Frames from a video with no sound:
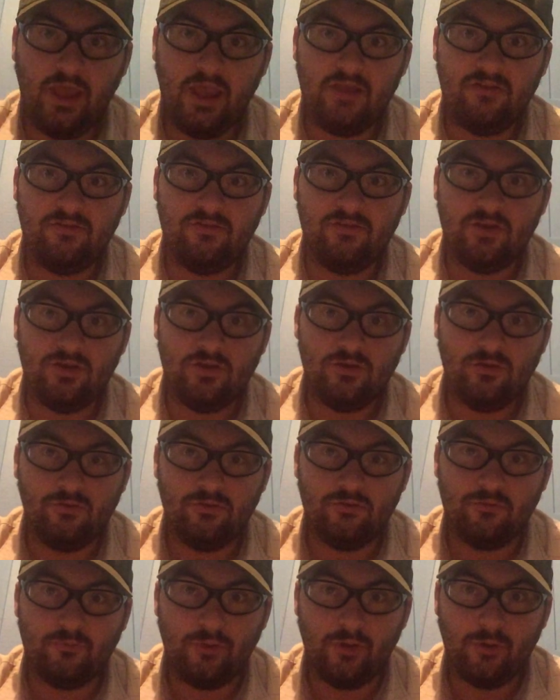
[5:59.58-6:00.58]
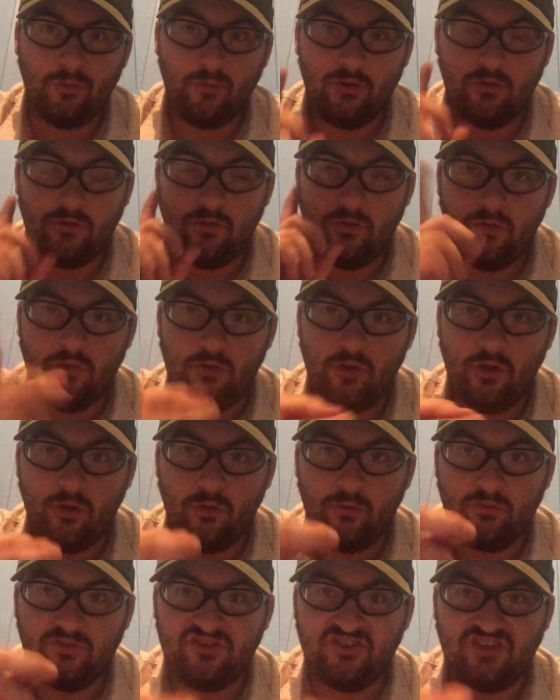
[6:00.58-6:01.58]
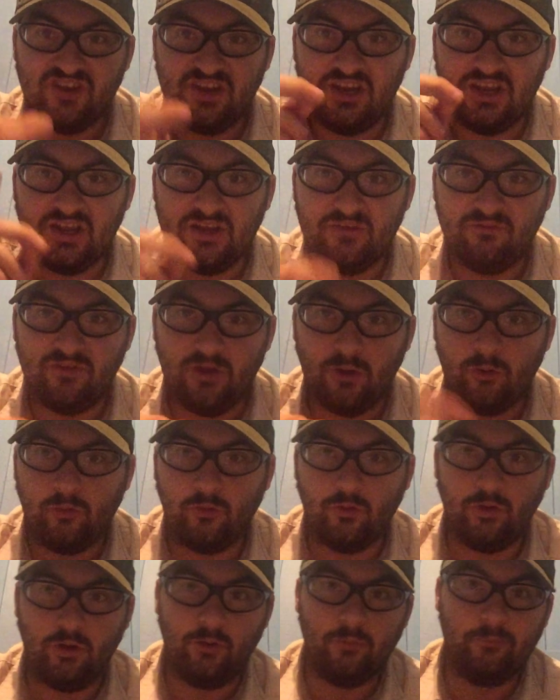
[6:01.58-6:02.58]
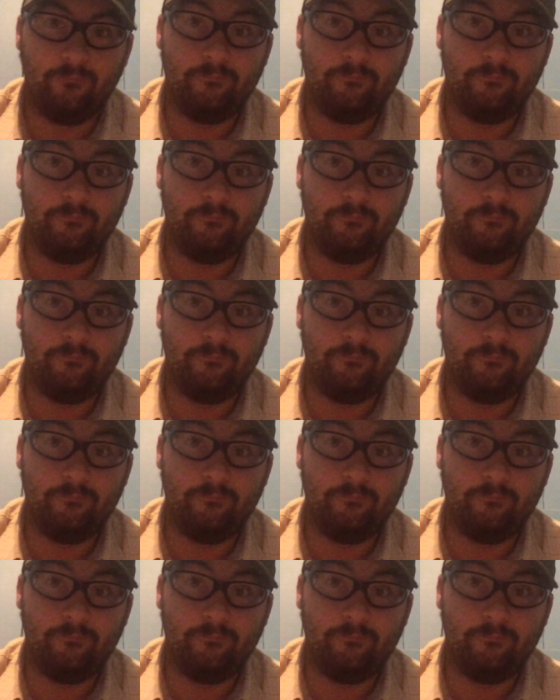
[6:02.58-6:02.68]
ACUs, but with no stinking Velcro.